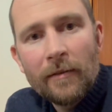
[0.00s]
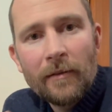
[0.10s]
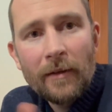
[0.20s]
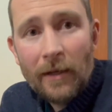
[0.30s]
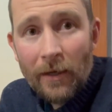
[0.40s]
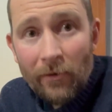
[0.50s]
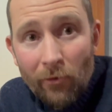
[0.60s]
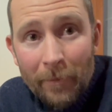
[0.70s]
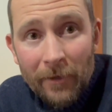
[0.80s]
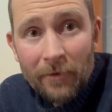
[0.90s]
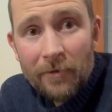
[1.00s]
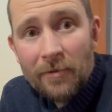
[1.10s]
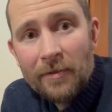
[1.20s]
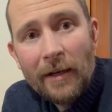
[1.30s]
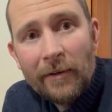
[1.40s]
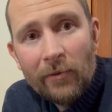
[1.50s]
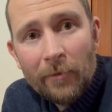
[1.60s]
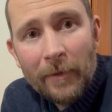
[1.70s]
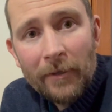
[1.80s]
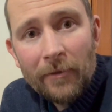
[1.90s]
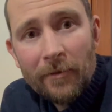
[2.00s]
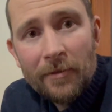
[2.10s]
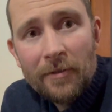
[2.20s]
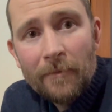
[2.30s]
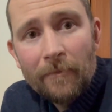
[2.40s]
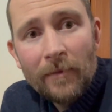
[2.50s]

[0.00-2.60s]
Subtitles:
hairy woodpeckers, downy woodpeckers,